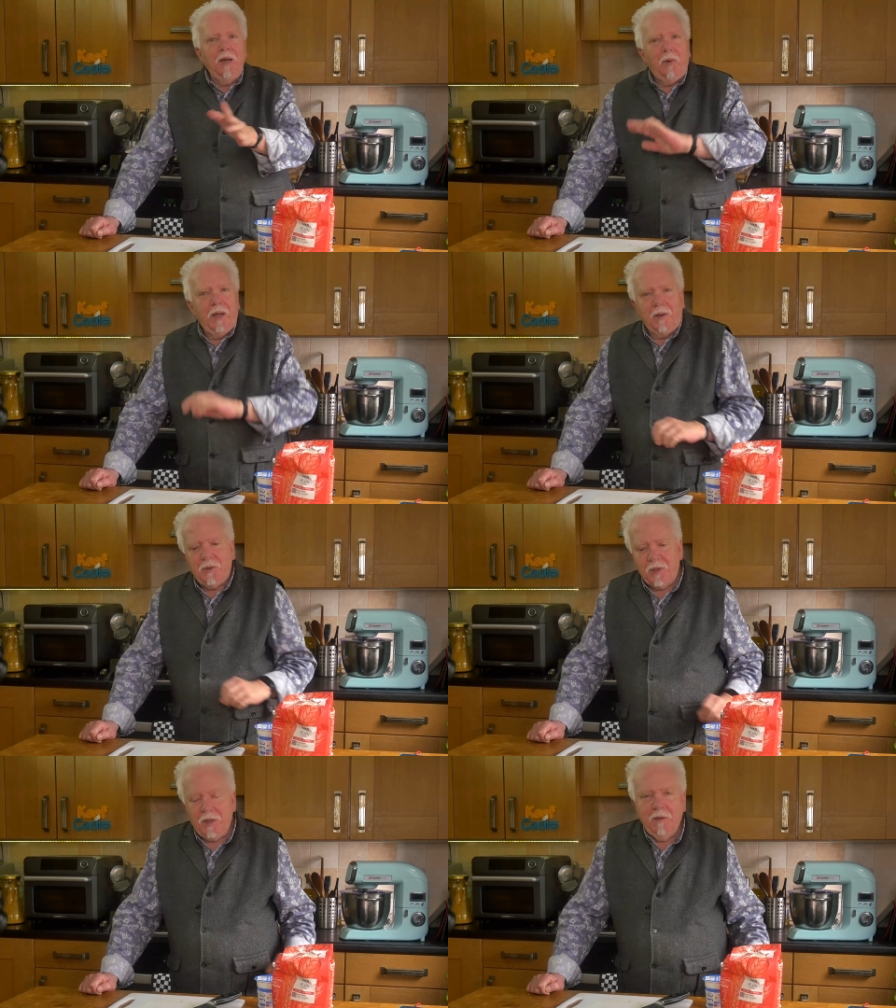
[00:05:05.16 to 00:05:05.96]
away, I'll
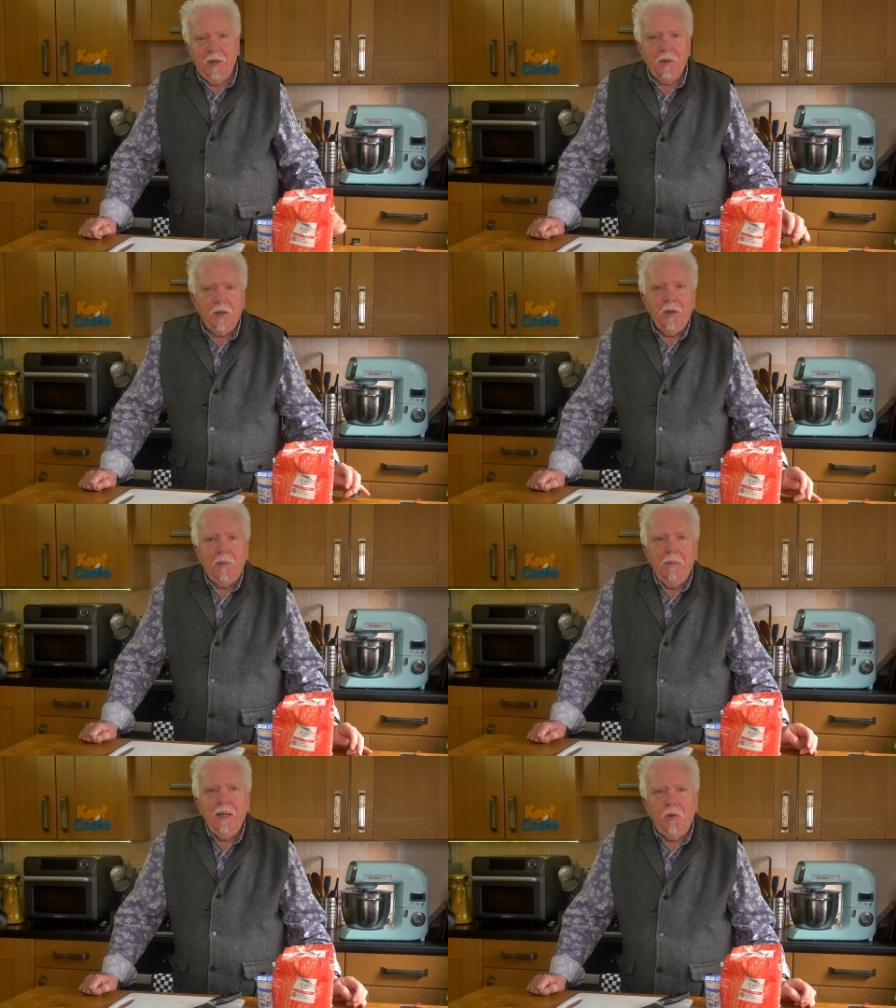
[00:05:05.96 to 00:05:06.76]
just give it another
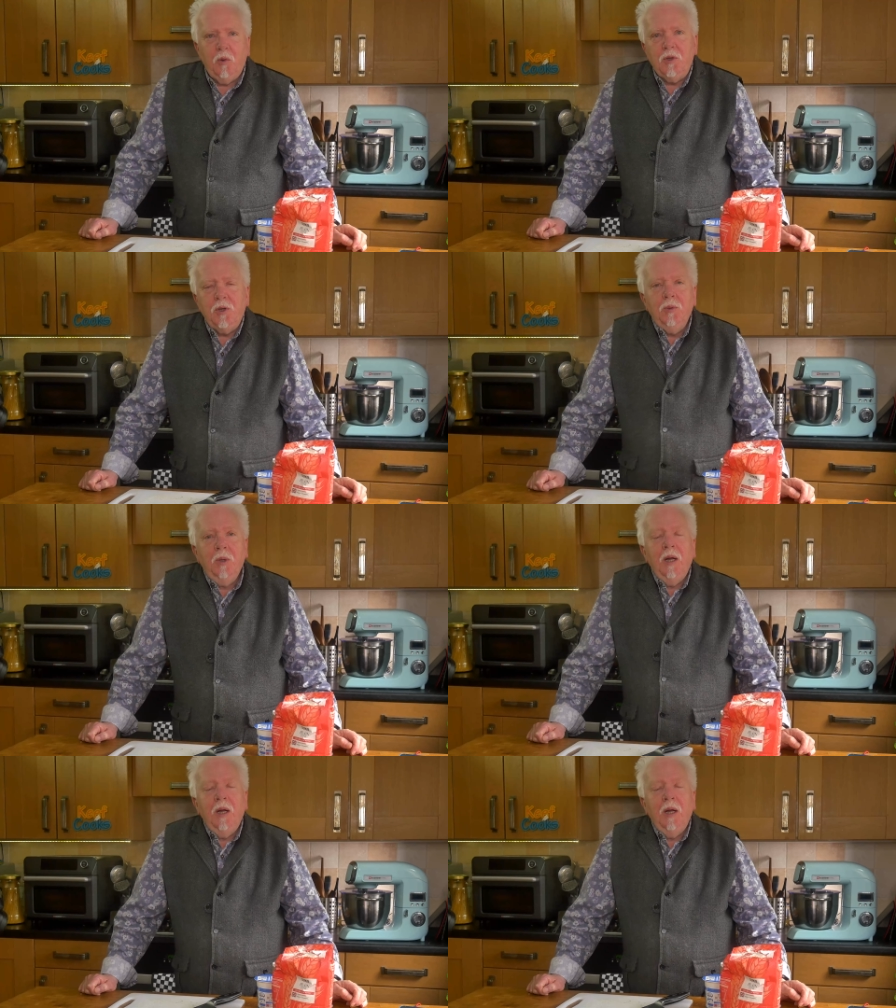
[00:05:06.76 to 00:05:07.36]
minute or two.